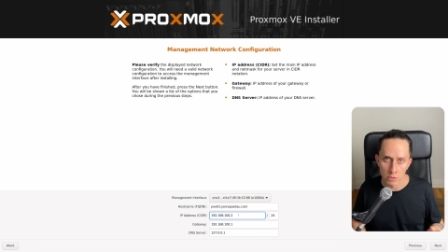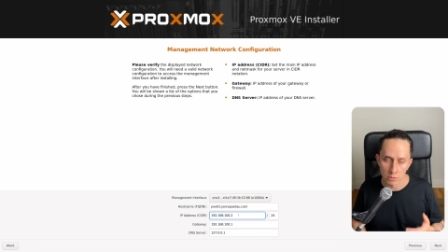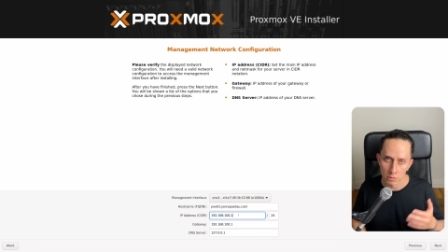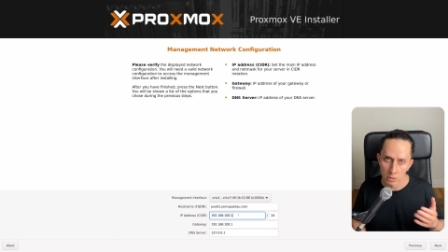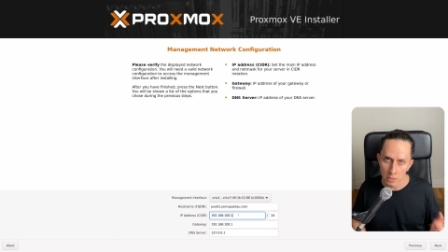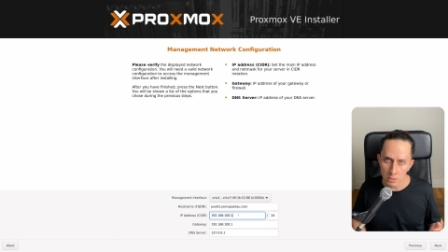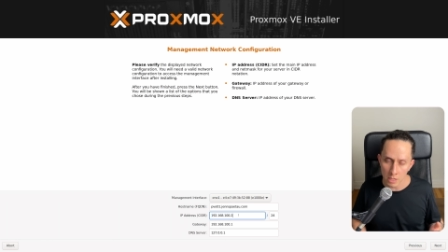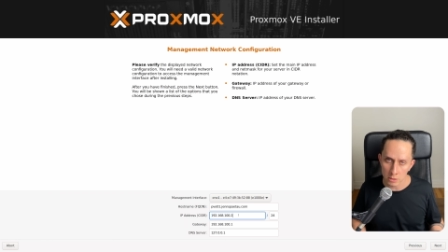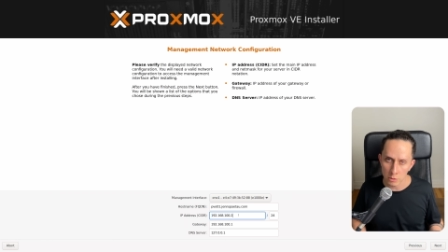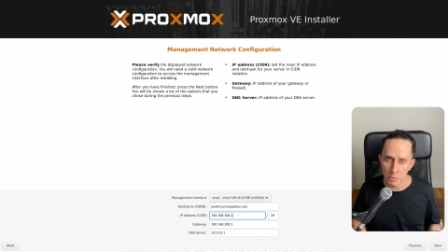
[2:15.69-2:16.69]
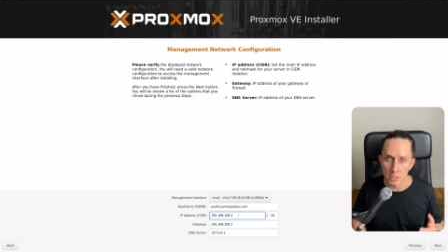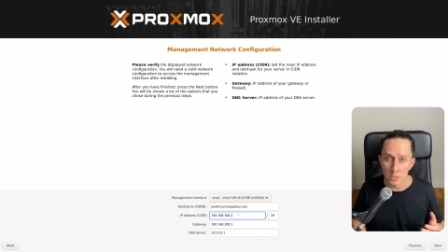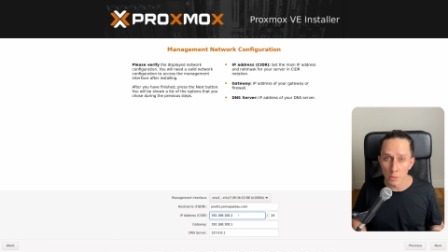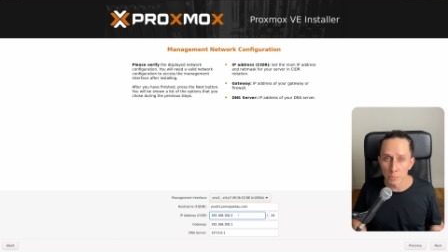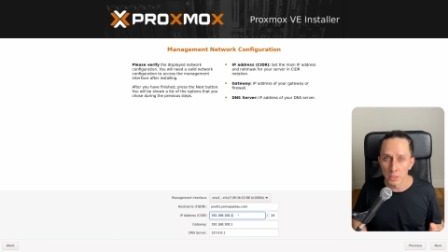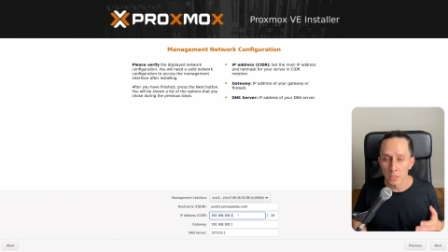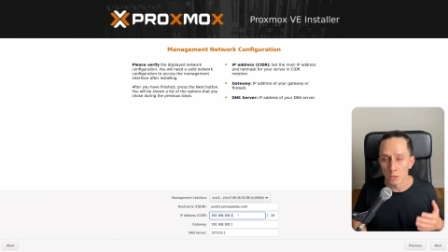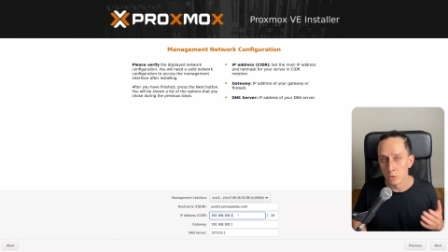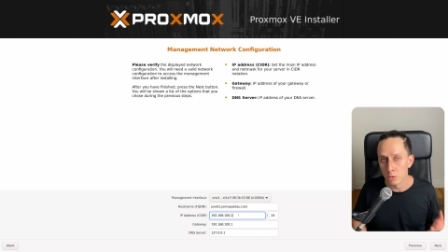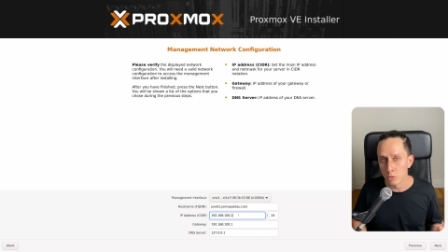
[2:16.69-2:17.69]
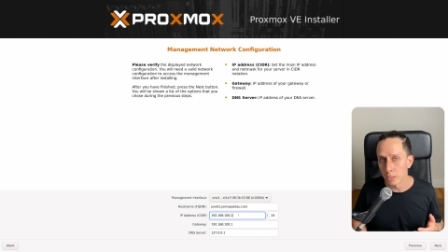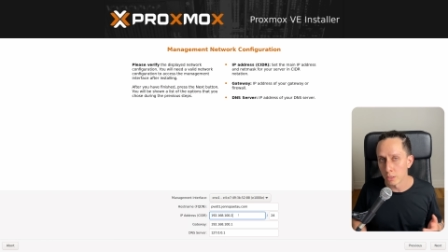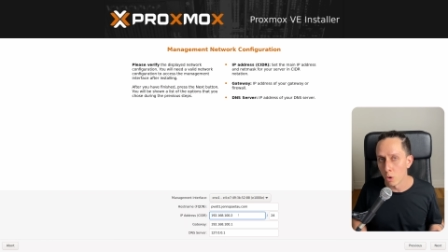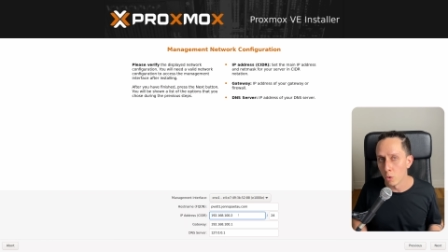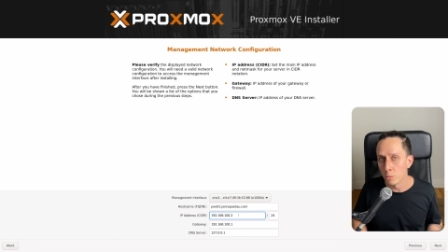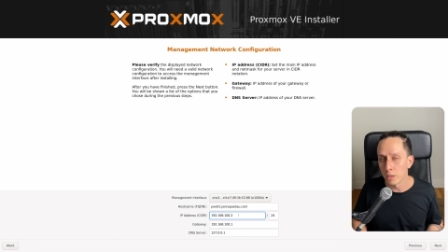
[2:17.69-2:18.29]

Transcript: So this has to be the subnet that you use at home.